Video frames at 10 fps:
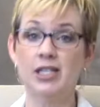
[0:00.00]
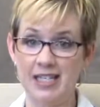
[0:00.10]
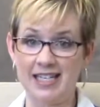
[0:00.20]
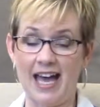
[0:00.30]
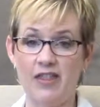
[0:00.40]

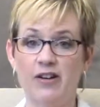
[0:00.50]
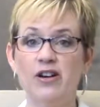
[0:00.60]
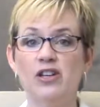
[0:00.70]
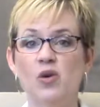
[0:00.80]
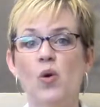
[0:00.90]

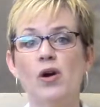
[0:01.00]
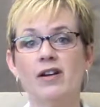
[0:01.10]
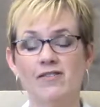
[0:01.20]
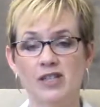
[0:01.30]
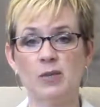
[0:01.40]
together your
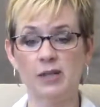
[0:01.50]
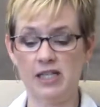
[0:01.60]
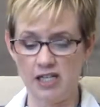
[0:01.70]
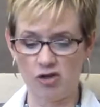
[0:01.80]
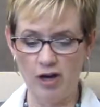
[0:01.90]

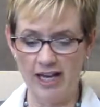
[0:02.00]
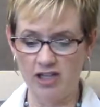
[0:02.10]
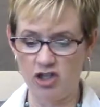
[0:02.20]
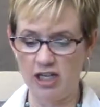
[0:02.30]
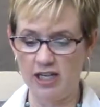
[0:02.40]
visibility
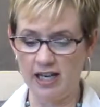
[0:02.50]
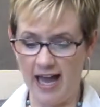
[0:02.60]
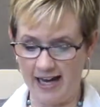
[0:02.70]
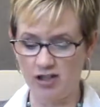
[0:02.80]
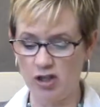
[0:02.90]
strategy
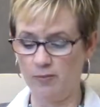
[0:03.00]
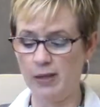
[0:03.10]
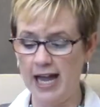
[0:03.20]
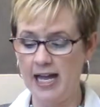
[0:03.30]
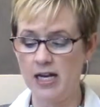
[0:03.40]
action
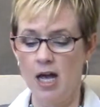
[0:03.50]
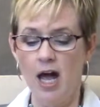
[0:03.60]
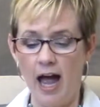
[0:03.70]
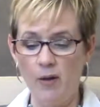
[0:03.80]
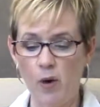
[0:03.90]
plan,
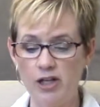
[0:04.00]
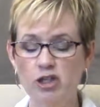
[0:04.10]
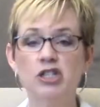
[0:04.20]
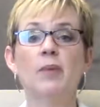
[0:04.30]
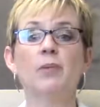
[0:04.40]
I want
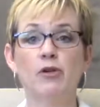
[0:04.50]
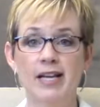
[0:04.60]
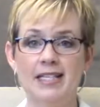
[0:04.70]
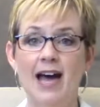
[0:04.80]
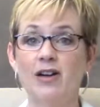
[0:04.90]
you to
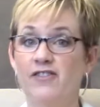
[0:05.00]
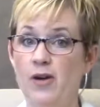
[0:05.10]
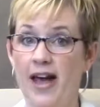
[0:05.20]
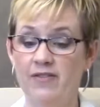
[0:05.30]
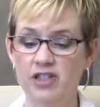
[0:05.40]
print out, if you
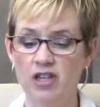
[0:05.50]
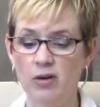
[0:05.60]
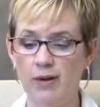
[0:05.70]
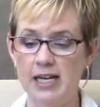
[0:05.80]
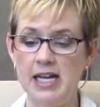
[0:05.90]
haven't
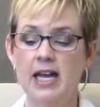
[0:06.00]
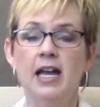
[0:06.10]
already,